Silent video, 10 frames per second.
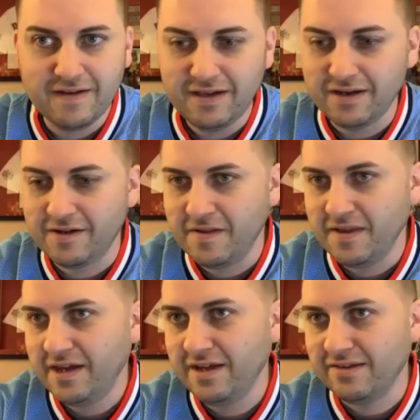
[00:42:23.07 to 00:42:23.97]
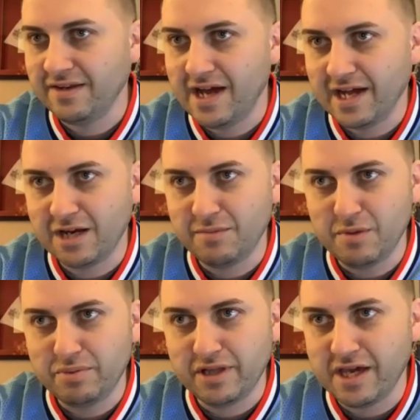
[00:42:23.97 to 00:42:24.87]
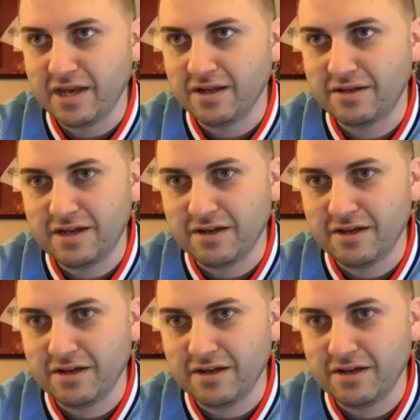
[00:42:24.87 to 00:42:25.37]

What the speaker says: Yeah, he's not going to be playing